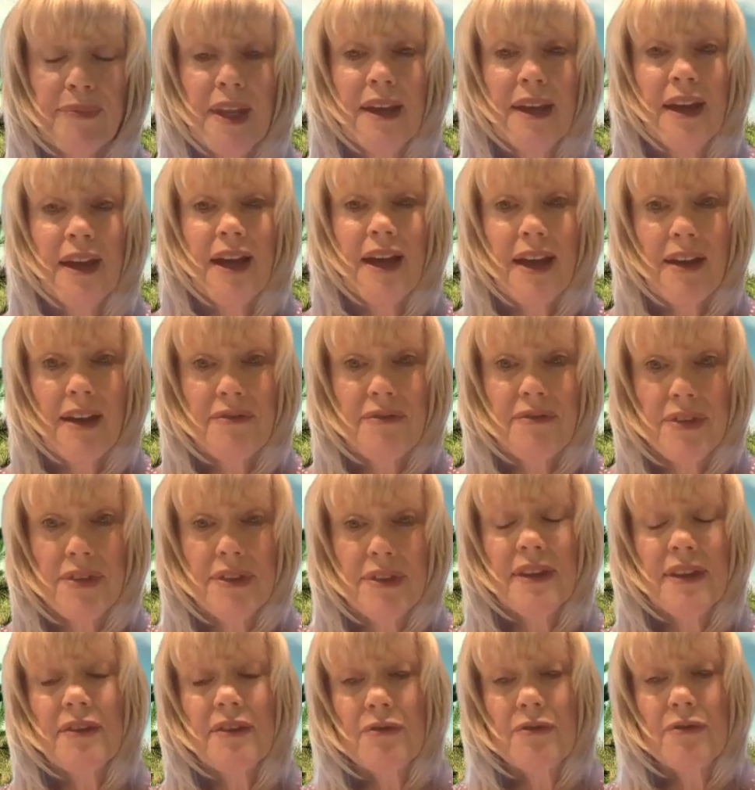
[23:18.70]
I had,
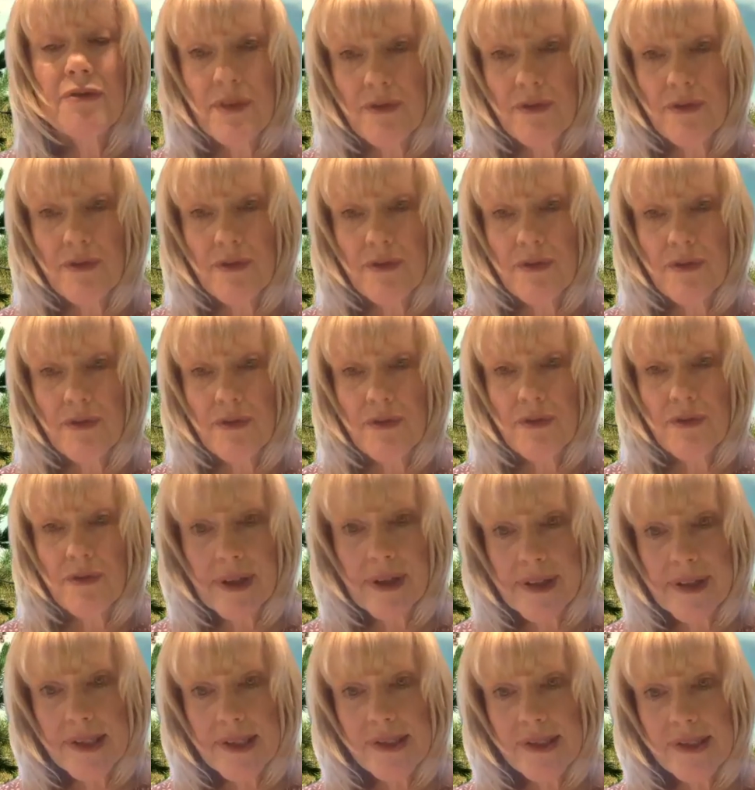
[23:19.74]
for example,
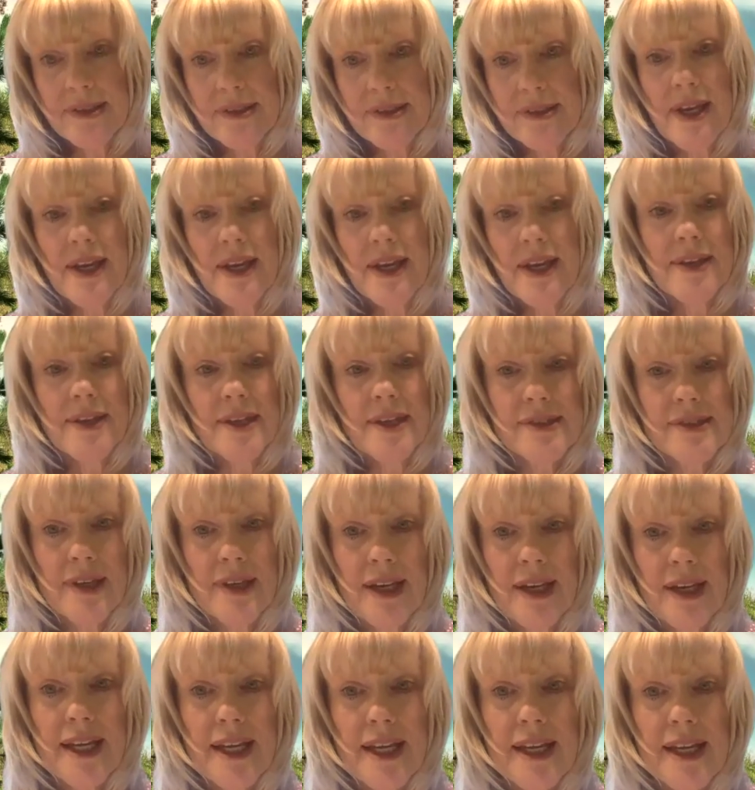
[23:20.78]
in this
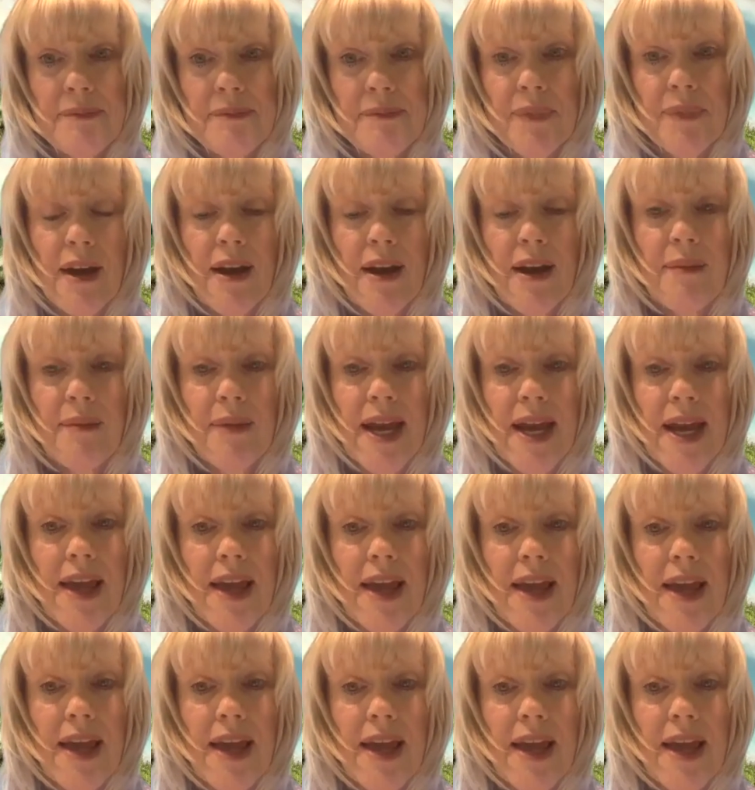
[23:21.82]
study, I
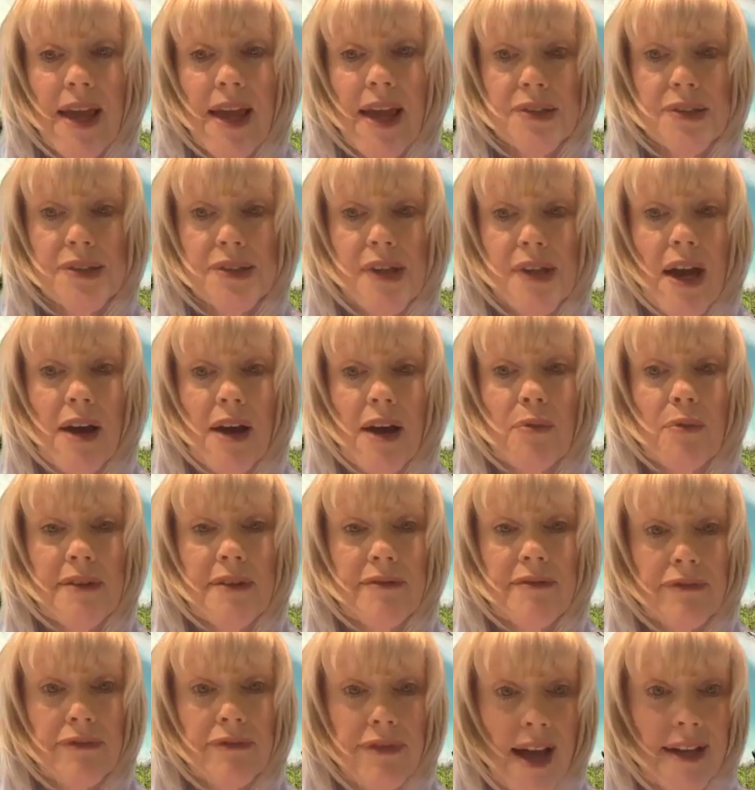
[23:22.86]
had students
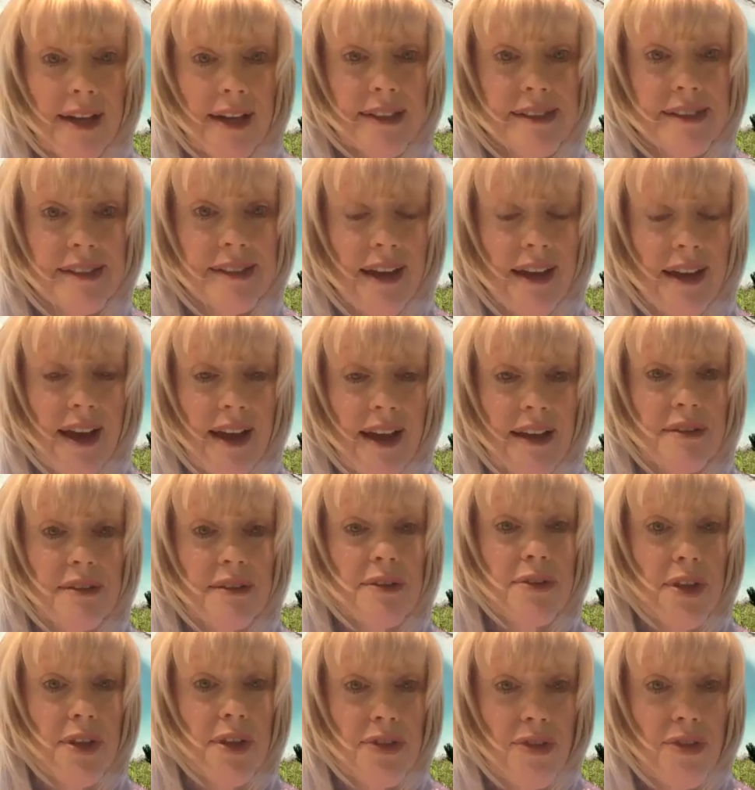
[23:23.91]
reflect on
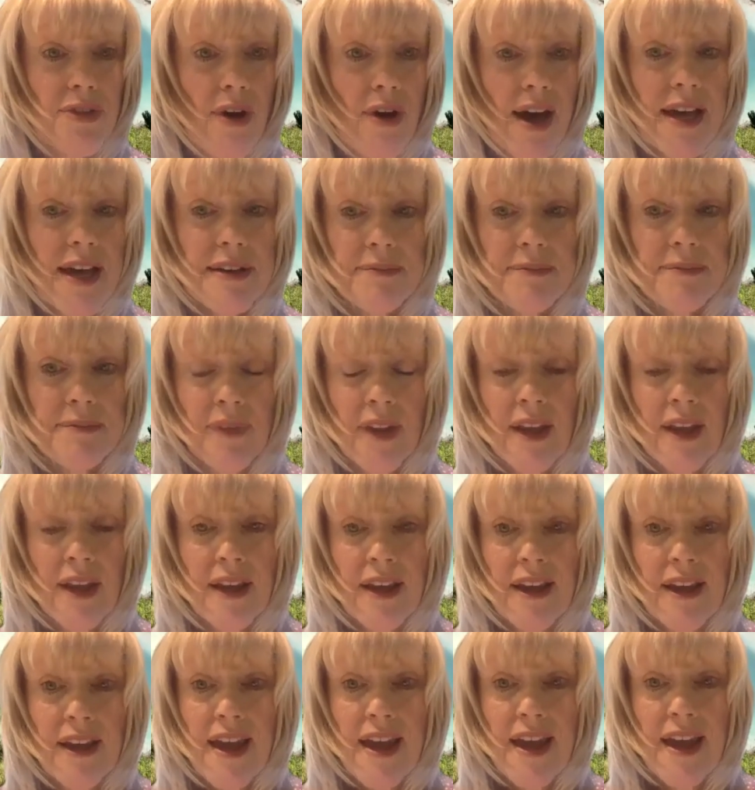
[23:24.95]
the thought
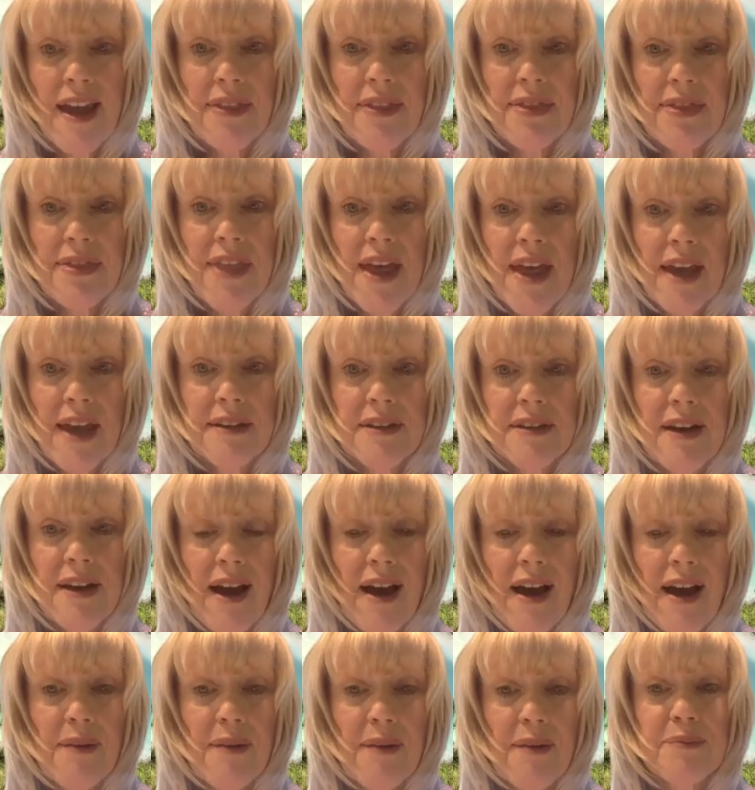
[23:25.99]
and then
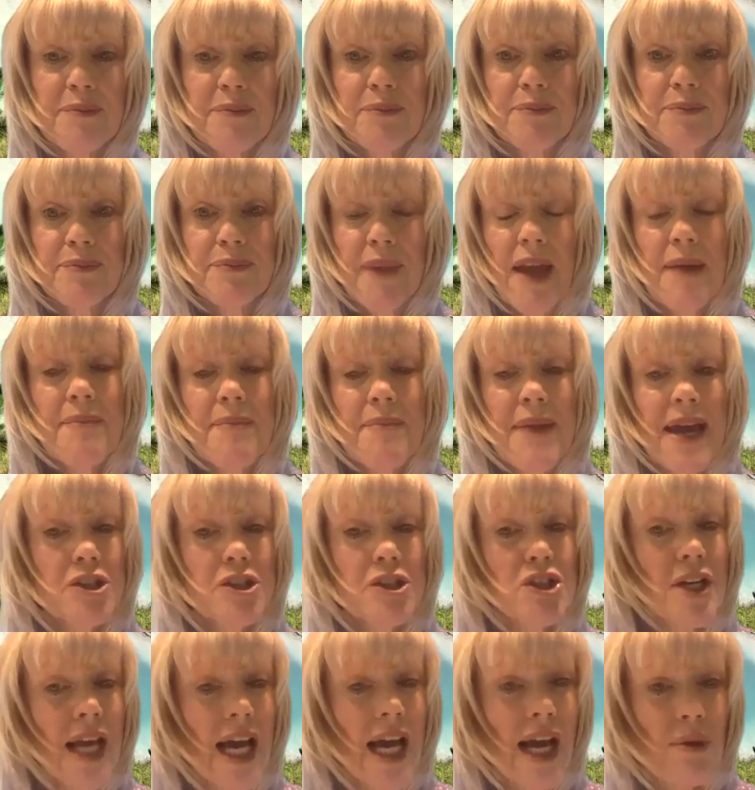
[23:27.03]
imagine
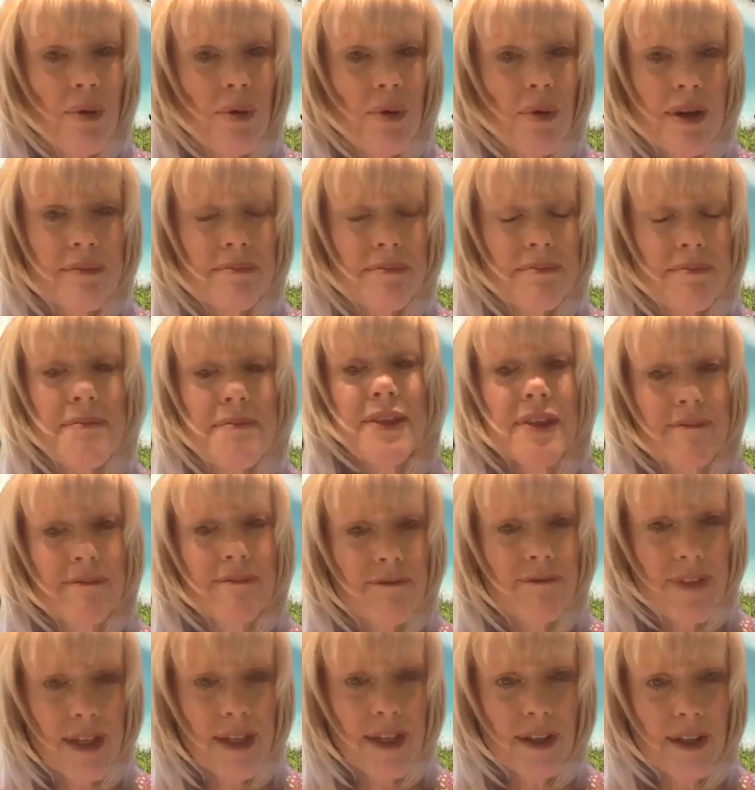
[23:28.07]
how it made them
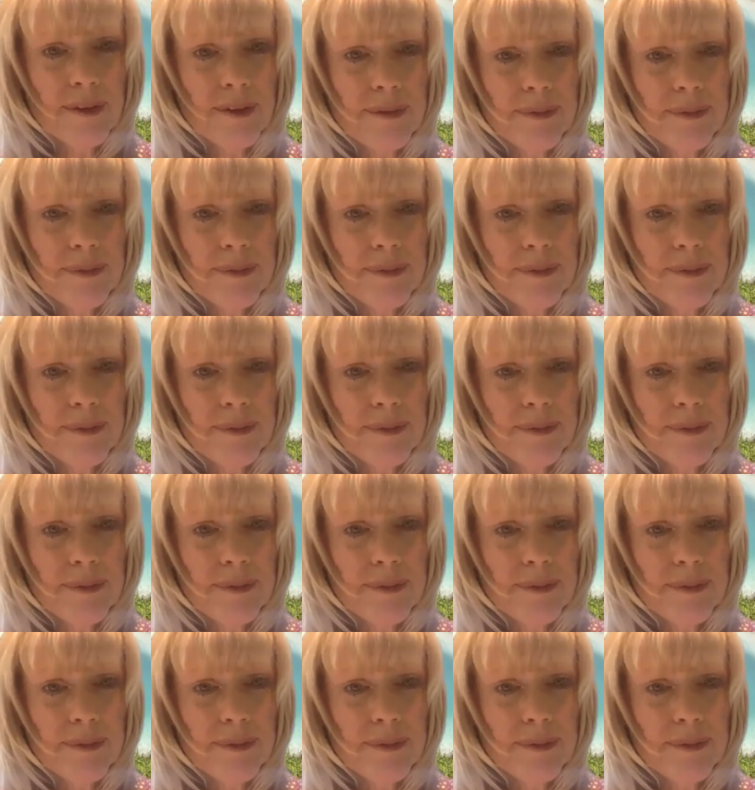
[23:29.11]
feel,